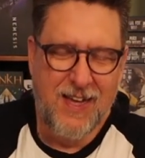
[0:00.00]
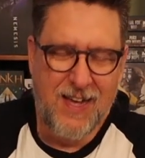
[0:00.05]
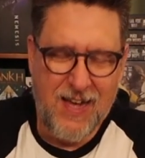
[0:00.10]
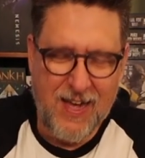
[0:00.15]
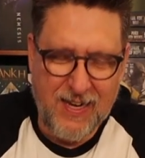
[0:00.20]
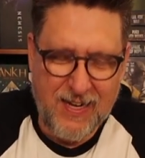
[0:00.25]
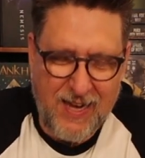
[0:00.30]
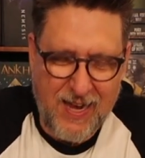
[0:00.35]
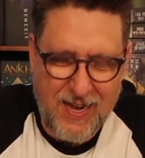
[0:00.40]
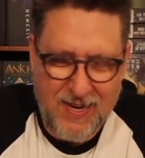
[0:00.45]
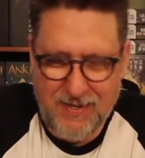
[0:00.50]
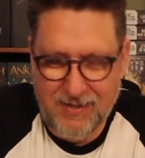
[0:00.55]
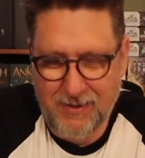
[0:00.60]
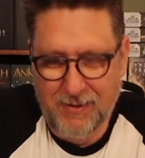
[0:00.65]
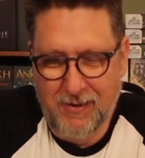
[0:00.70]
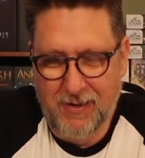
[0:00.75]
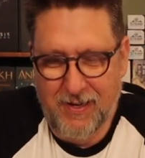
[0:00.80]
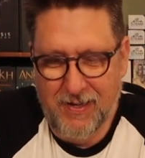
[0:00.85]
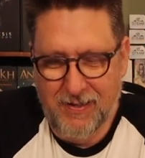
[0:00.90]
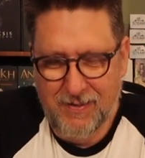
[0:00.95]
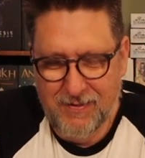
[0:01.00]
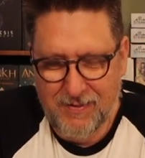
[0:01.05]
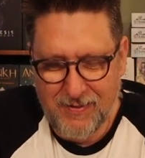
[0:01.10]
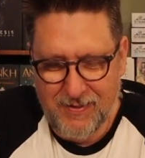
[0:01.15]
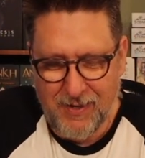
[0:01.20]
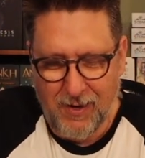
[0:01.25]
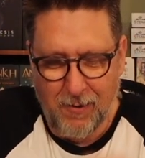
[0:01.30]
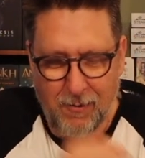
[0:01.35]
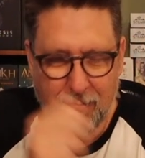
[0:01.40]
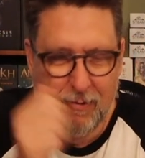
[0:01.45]
I can't do it.
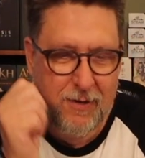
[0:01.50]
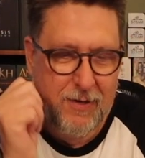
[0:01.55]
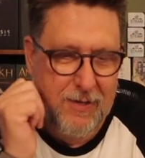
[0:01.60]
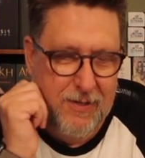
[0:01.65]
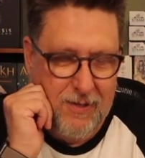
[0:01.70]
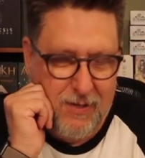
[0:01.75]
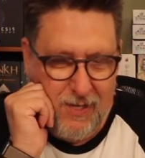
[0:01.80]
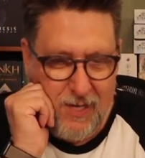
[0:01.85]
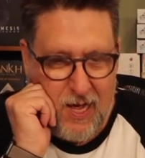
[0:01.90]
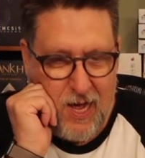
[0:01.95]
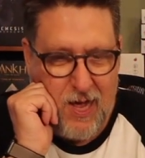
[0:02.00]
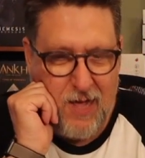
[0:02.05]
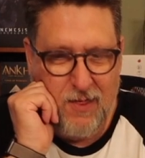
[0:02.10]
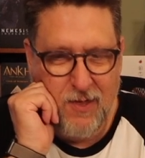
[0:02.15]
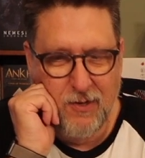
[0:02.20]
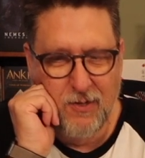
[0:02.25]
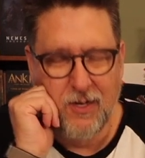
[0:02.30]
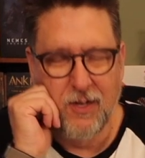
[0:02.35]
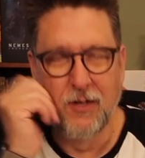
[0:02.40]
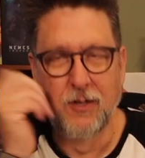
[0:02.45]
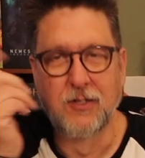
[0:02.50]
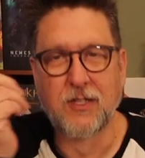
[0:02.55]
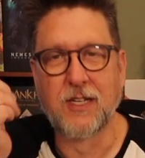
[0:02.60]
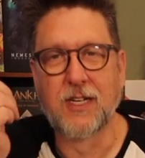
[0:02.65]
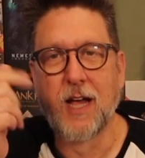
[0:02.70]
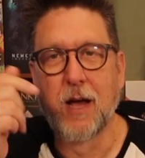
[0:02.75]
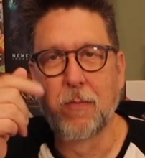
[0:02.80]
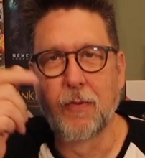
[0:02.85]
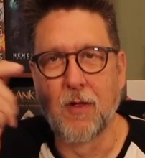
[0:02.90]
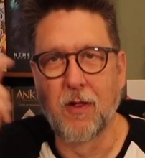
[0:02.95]
So there's a
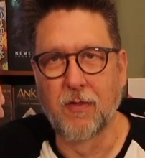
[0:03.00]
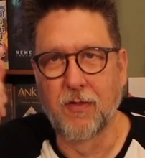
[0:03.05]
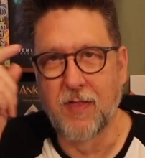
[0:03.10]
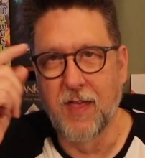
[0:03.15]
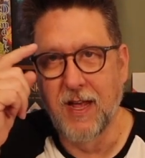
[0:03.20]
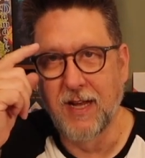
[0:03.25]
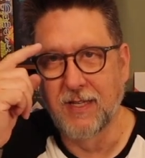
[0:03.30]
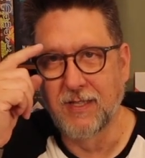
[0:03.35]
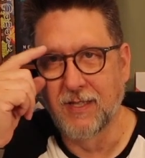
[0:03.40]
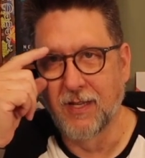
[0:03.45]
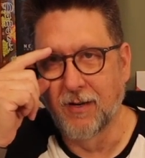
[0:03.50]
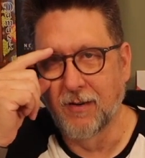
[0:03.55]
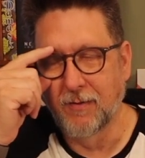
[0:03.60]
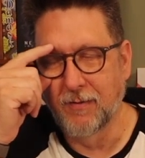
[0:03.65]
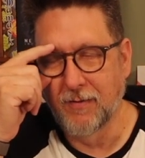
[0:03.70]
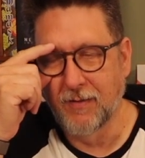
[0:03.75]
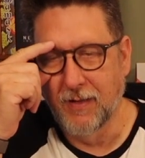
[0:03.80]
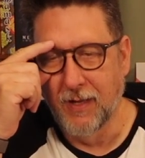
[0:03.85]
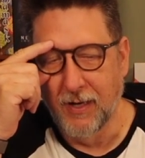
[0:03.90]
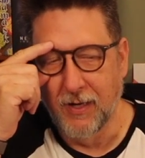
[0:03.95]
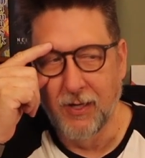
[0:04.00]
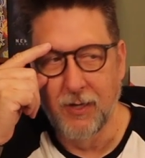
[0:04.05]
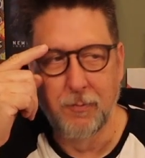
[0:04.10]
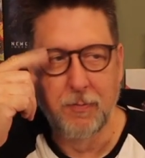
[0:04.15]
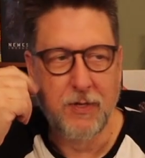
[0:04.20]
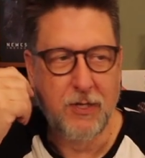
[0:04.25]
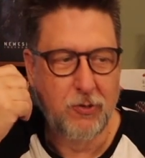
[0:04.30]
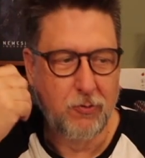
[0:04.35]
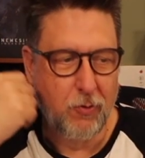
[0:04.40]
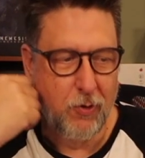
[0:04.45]
couple of things that could
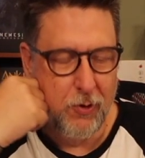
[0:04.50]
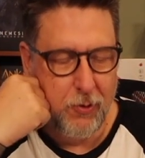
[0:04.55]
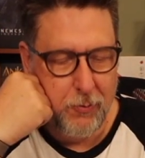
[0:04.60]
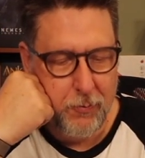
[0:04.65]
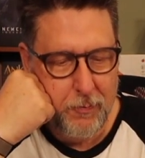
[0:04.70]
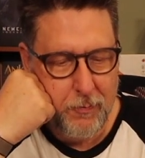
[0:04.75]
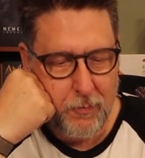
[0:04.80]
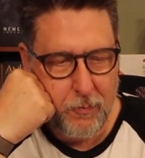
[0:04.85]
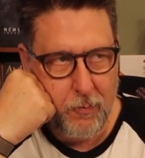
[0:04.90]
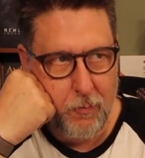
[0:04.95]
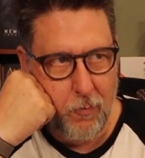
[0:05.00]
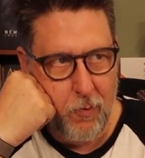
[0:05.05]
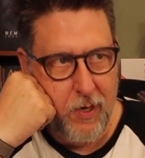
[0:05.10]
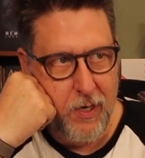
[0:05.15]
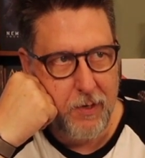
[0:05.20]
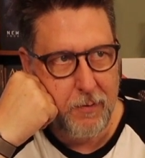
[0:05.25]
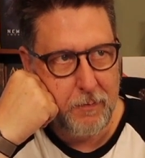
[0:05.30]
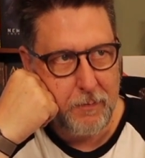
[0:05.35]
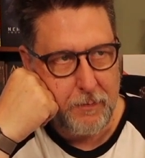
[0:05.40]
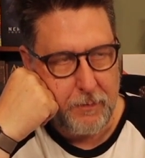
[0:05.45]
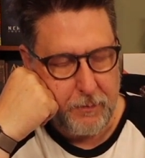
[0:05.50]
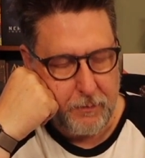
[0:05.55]
be true. One,